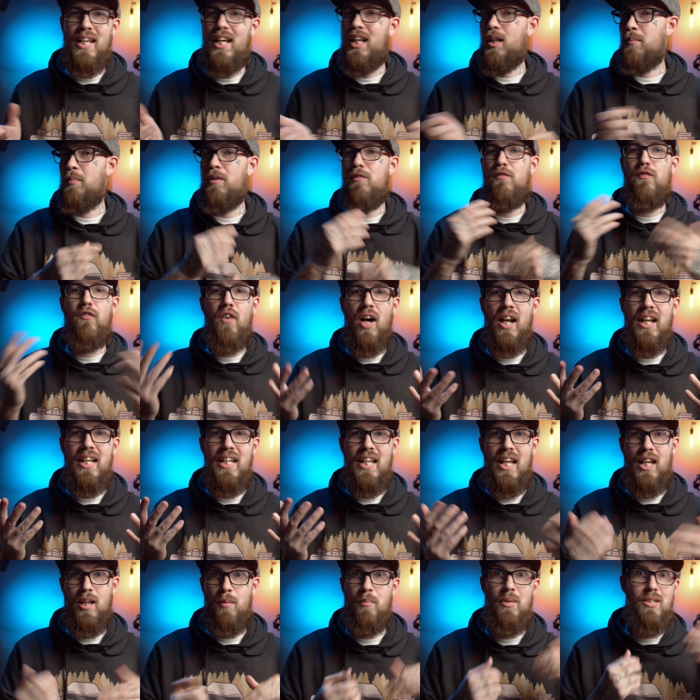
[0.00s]
It can be funny,
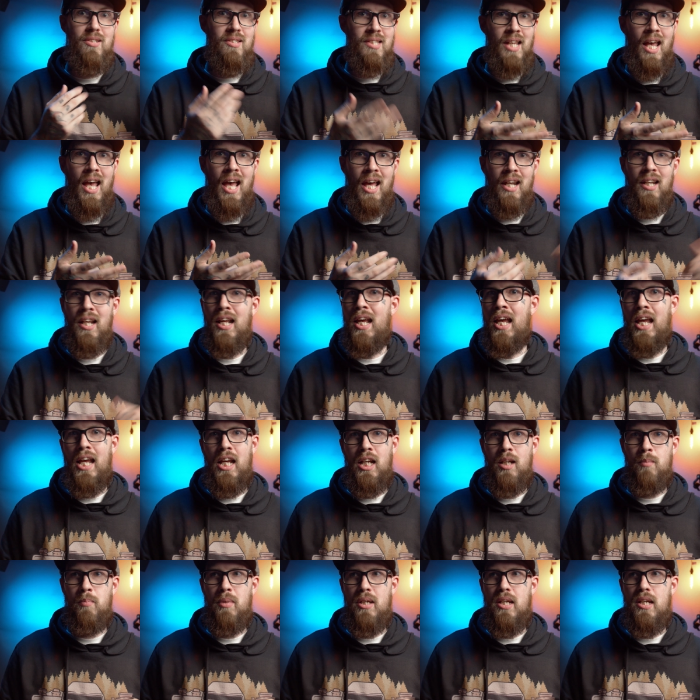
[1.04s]
it can be sad, it
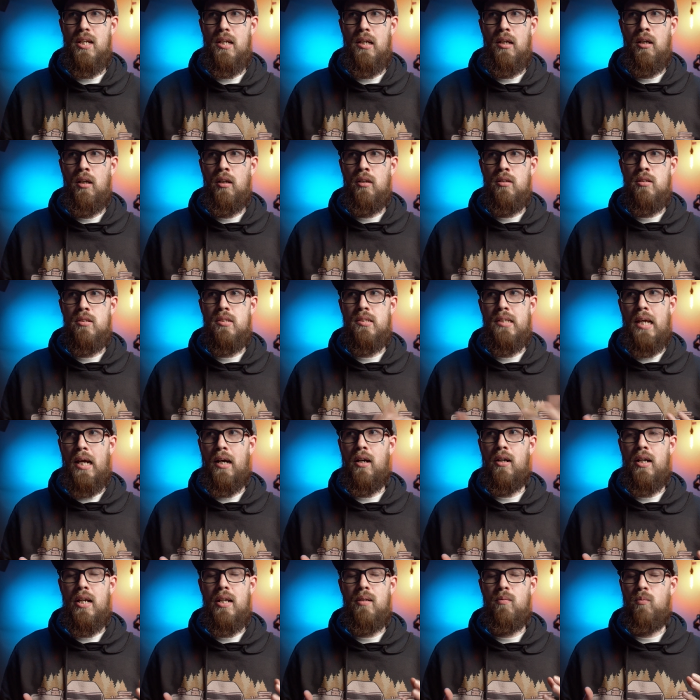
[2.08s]
can be
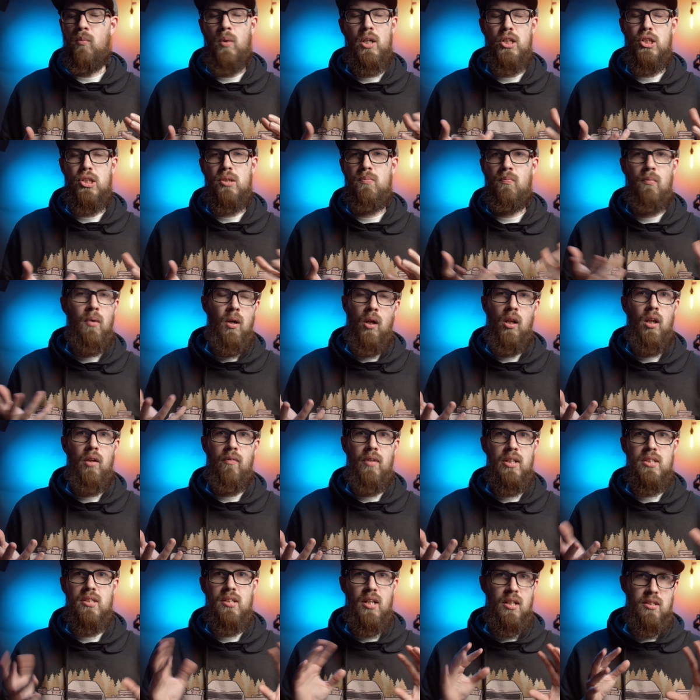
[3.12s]
scary, which all of
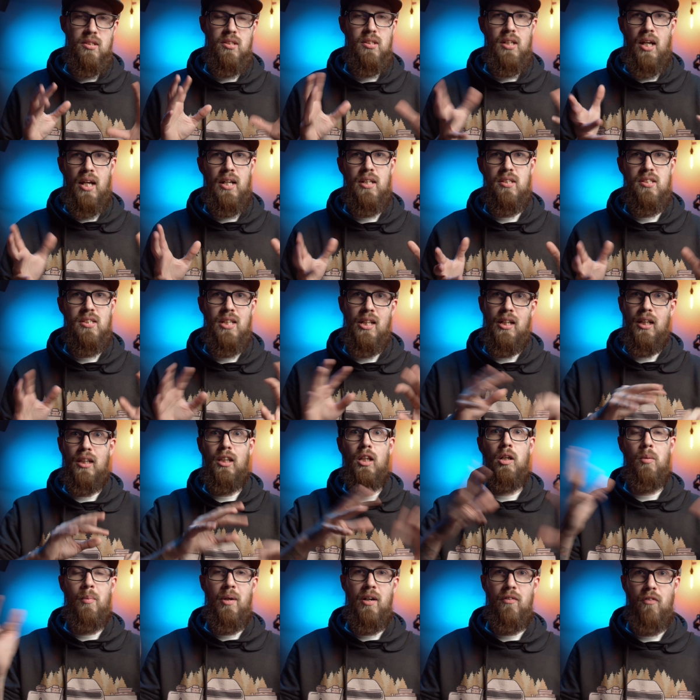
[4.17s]
us has kind of seen a
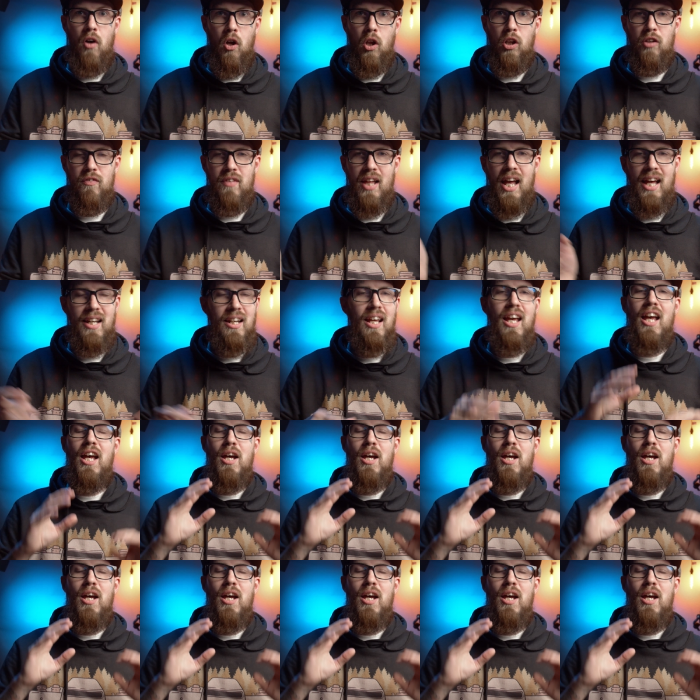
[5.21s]
little bit of all of that.